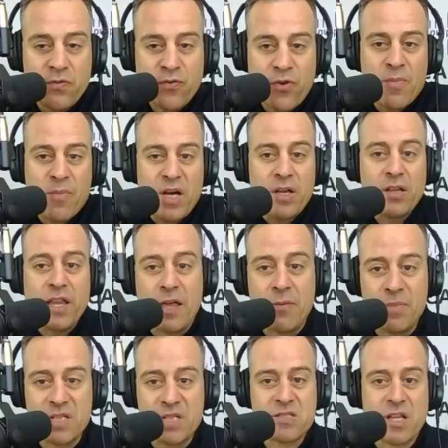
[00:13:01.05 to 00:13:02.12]
from a
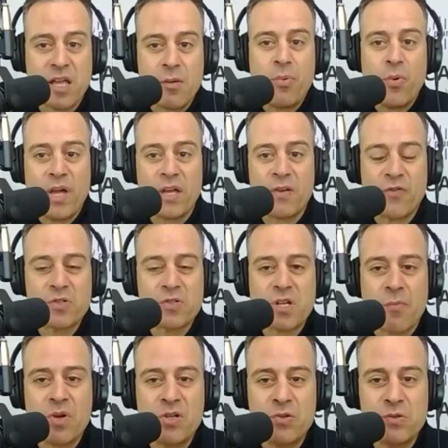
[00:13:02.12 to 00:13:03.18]
layman standpoint and for someone